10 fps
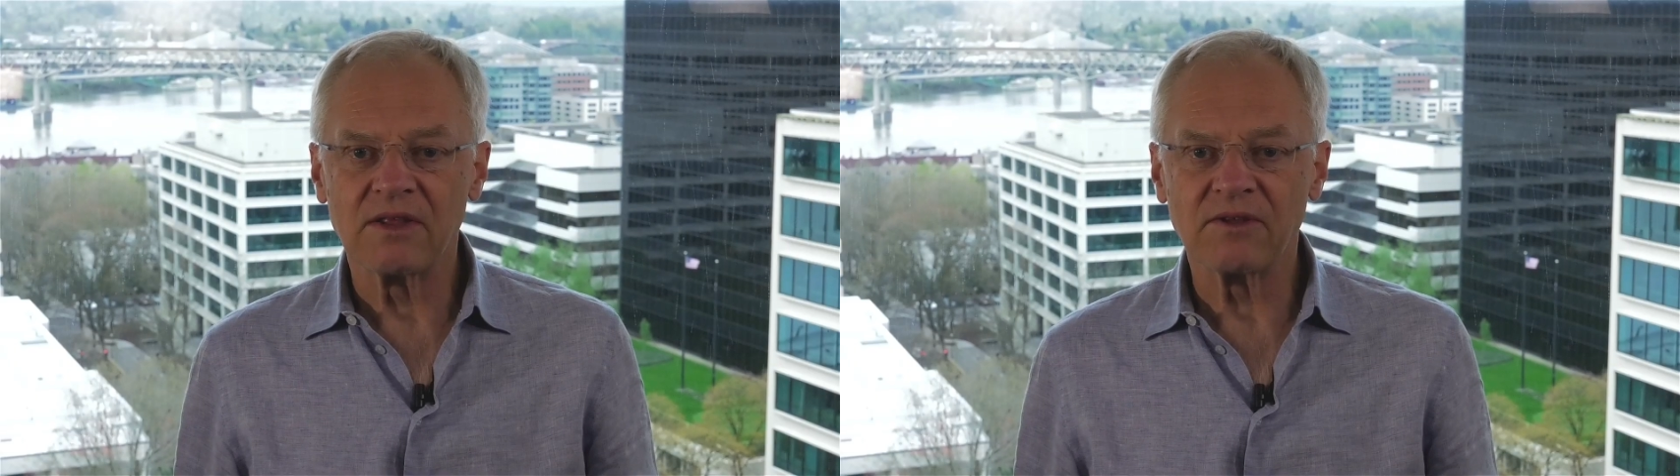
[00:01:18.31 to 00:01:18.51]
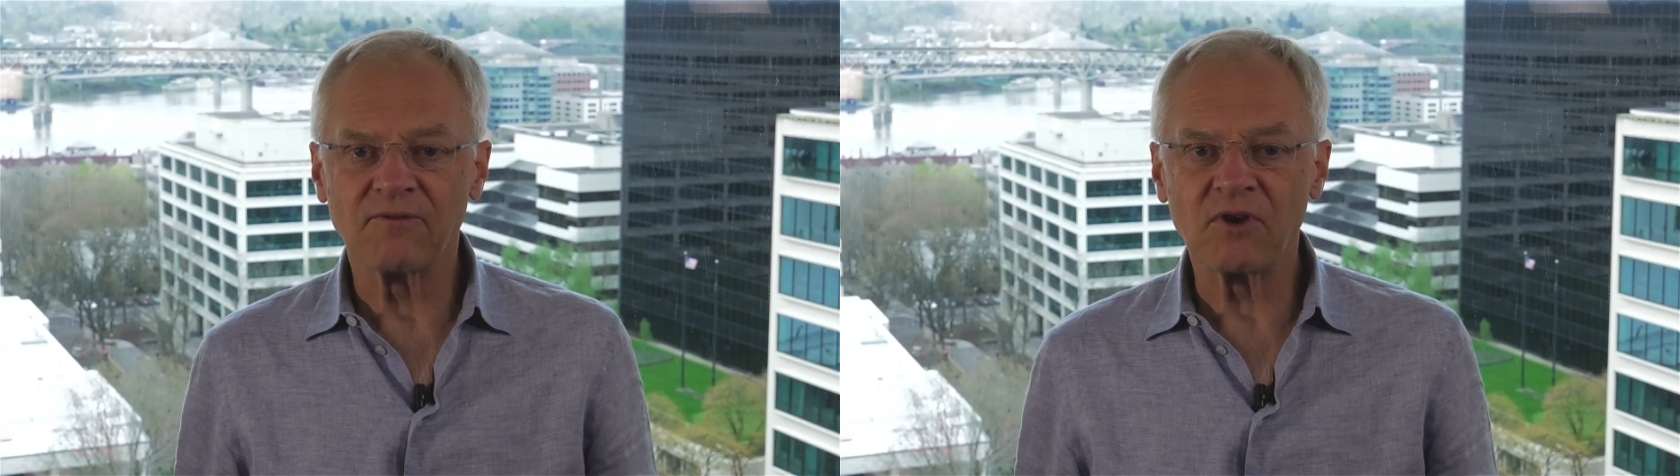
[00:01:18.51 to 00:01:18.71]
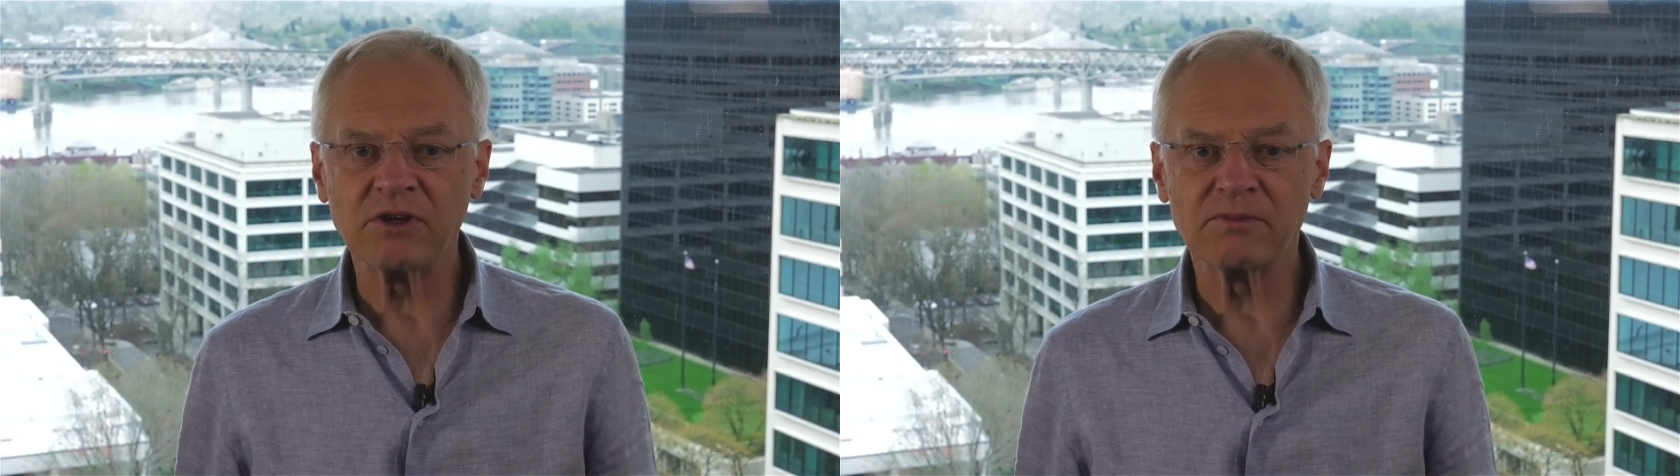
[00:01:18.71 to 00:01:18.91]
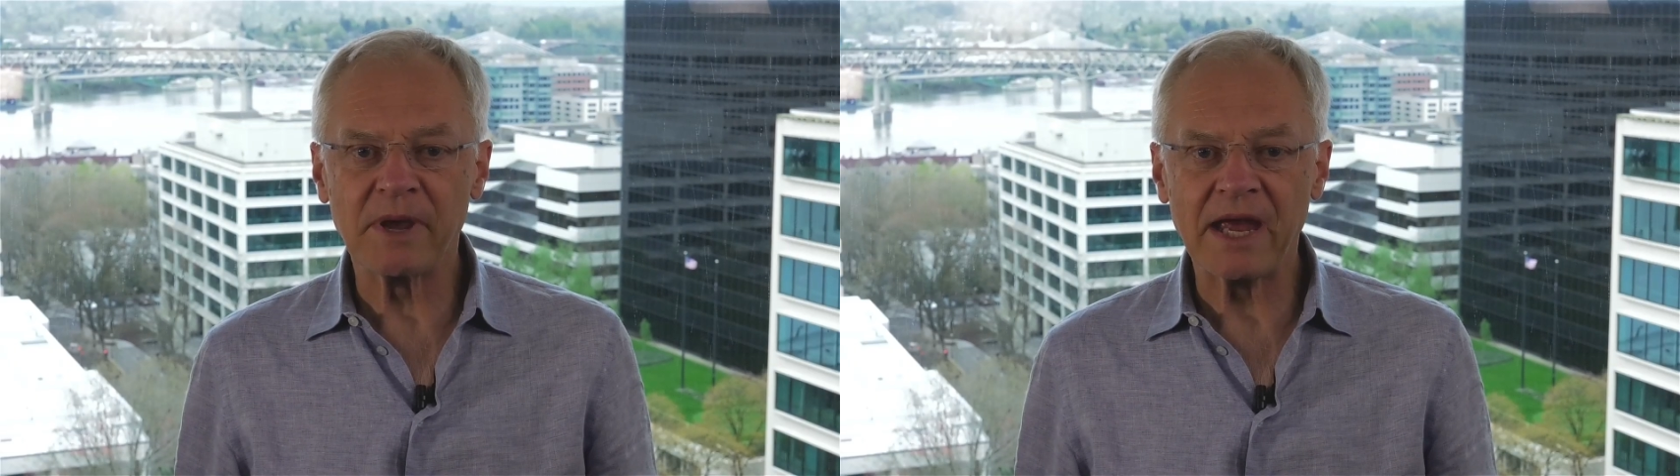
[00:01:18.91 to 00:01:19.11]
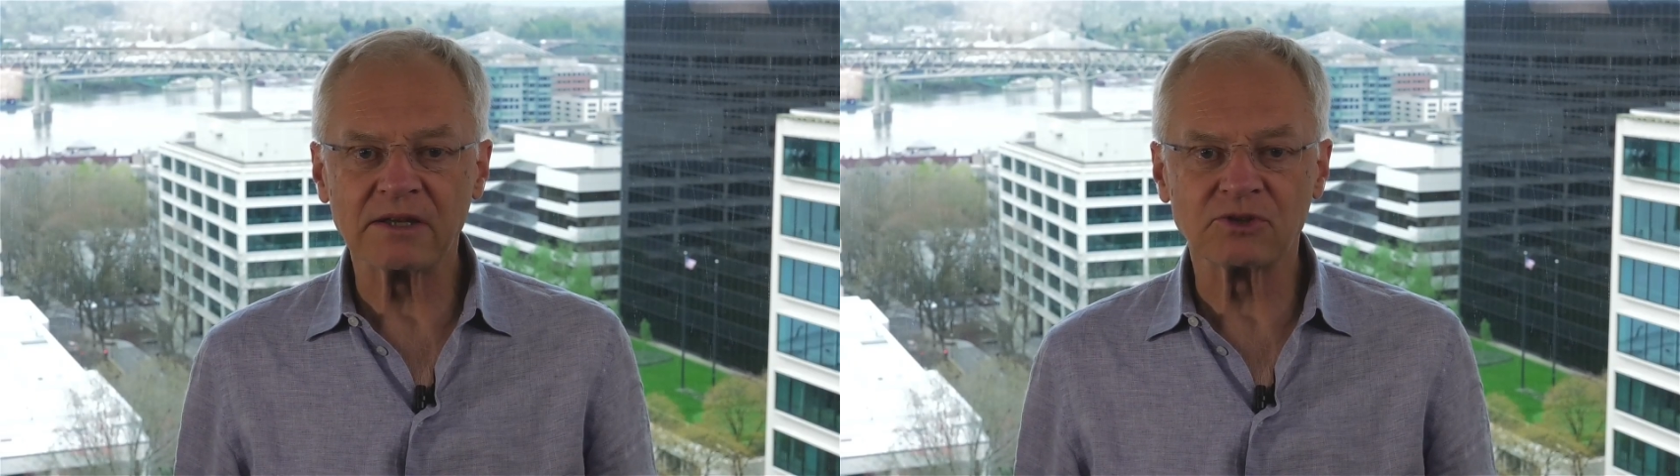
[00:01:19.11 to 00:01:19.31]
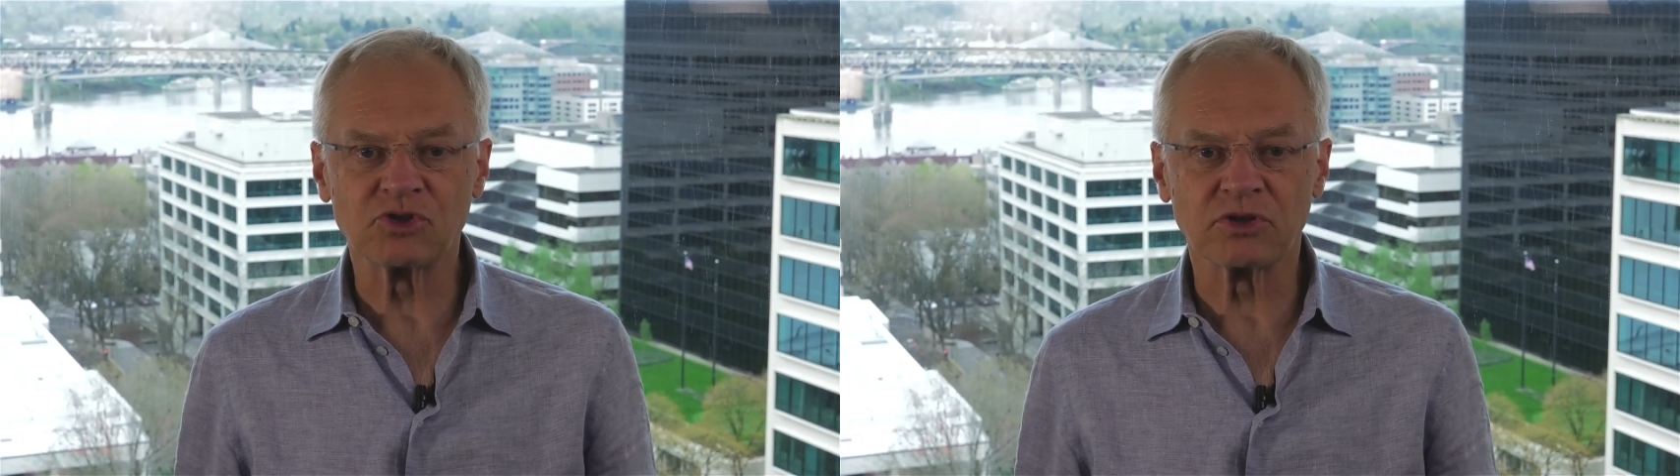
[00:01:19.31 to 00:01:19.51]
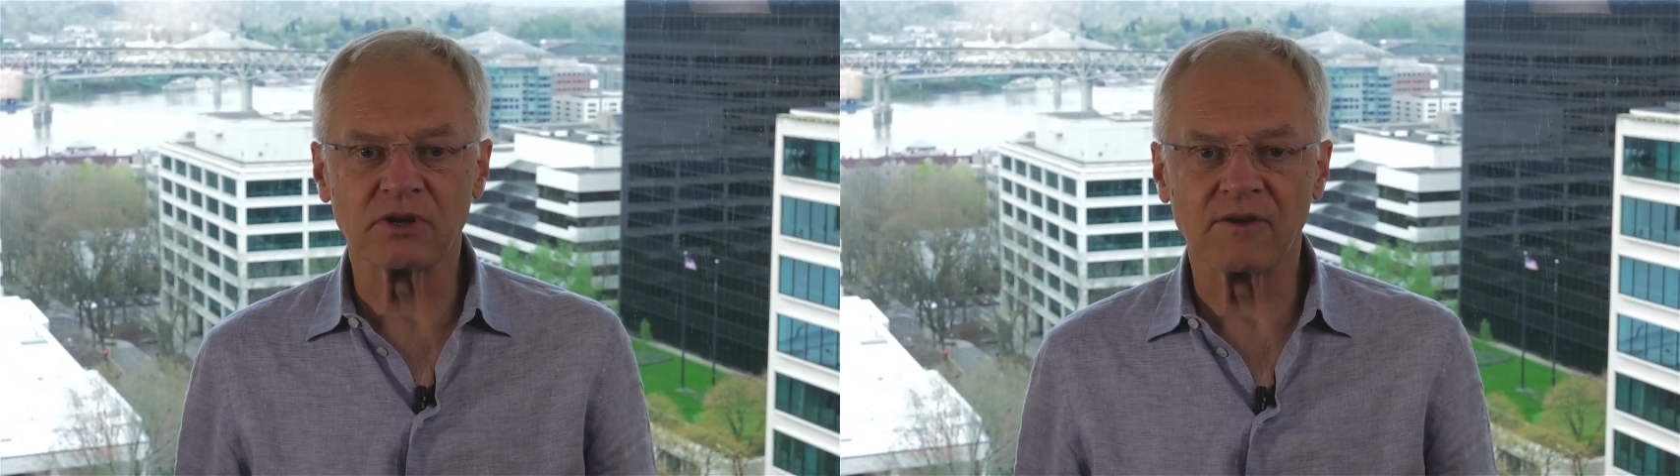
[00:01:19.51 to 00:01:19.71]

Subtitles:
The fund manager